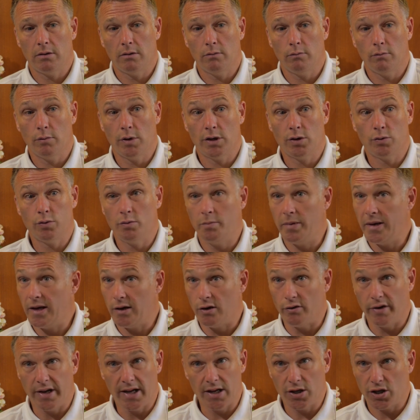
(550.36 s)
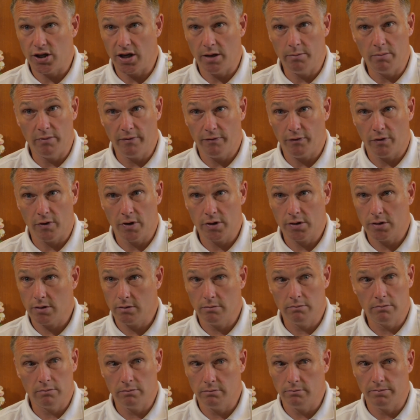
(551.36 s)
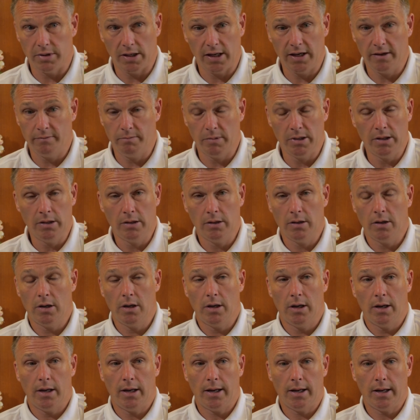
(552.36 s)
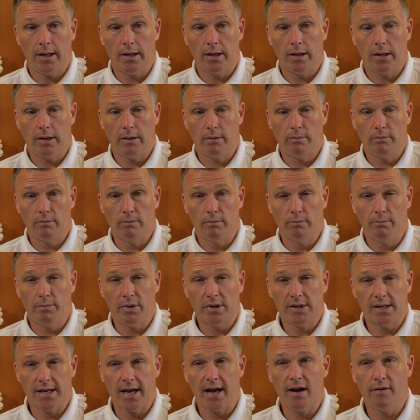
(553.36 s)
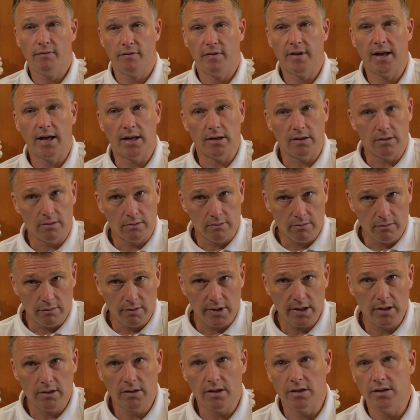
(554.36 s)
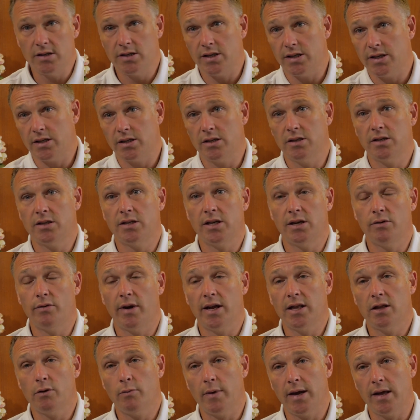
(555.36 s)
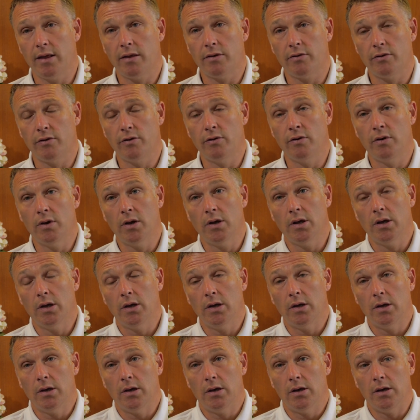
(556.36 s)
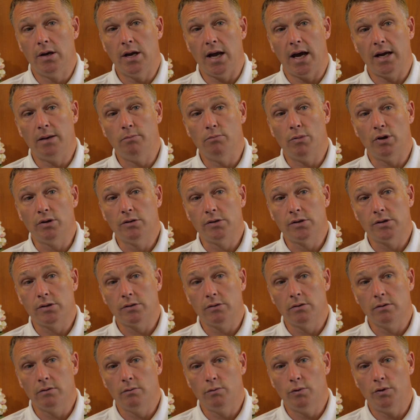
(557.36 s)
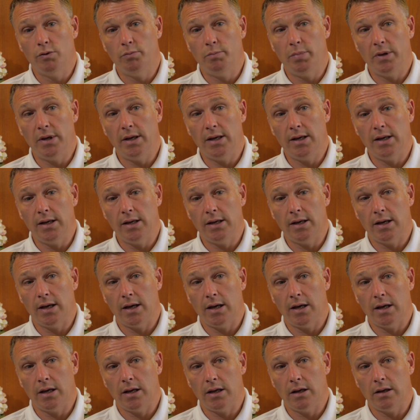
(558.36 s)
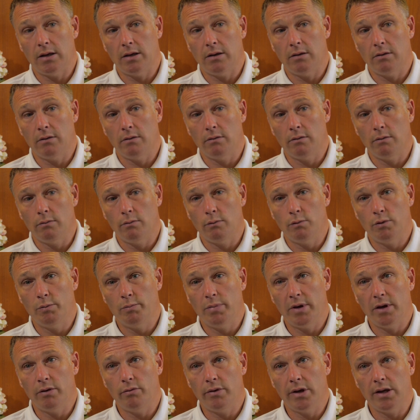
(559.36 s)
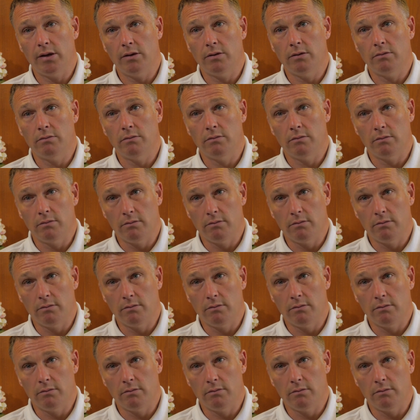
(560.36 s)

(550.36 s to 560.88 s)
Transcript: which would be a great achievement for us, believe me. But to have that real consistency right the way through 9 months would be a real